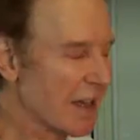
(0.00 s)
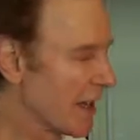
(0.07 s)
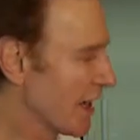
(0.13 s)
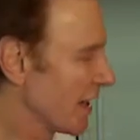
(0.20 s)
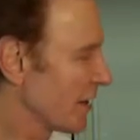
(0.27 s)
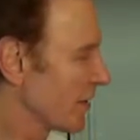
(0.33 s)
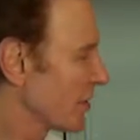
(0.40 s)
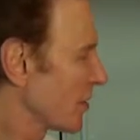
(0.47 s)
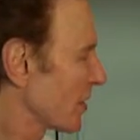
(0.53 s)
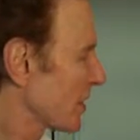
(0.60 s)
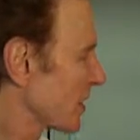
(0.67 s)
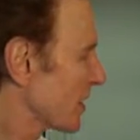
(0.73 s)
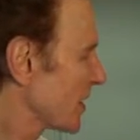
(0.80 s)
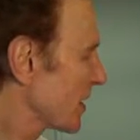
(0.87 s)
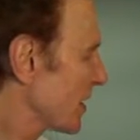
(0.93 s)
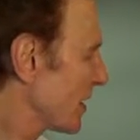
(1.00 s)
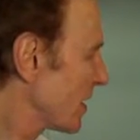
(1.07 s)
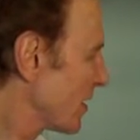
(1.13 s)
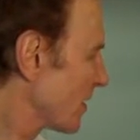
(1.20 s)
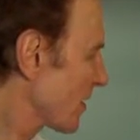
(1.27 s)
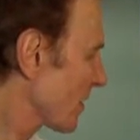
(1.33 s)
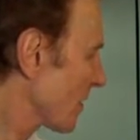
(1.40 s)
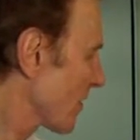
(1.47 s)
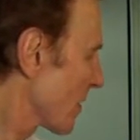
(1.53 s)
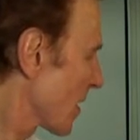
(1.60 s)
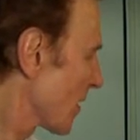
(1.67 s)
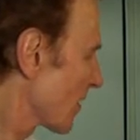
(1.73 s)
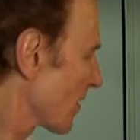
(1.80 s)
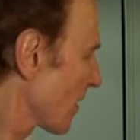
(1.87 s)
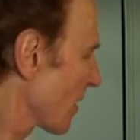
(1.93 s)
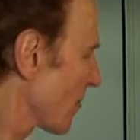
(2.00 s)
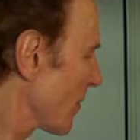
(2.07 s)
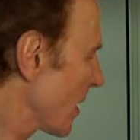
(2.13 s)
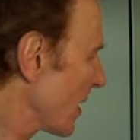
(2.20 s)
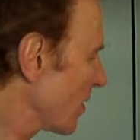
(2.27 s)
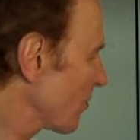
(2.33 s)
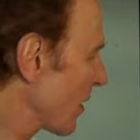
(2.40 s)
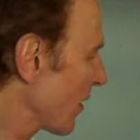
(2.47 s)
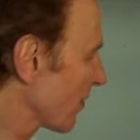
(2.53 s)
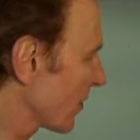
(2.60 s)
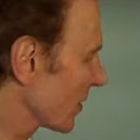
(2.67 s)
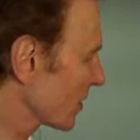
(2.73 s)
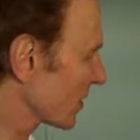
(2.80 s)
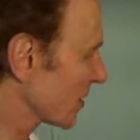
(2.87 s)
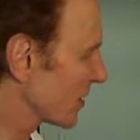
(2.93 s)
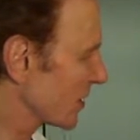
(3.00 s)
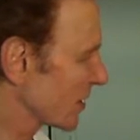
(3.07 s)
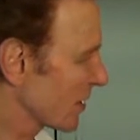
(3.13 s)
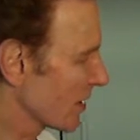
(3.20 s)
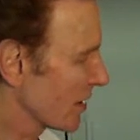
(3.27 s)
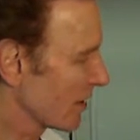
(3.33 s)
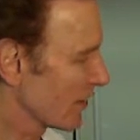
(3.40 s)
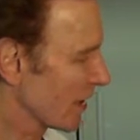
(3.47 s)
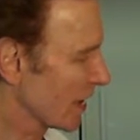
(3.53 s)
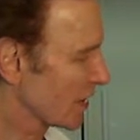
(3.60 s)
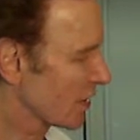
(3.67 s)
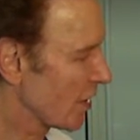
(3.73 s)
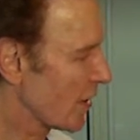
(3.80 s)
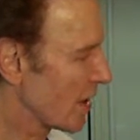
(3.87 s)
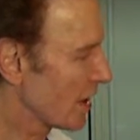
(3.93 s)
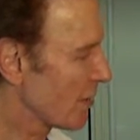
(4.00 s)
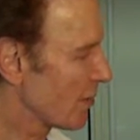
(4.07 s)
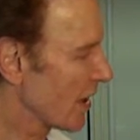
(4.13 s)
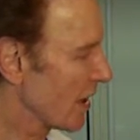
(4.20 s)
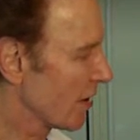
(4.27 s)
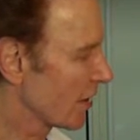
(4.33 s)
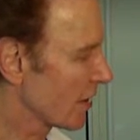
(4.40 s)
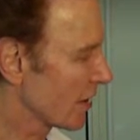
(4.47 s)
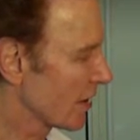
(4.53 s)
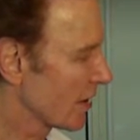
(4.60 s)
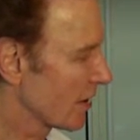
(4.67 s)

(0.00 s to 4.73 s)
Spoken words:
And you can see here there are many references that talk about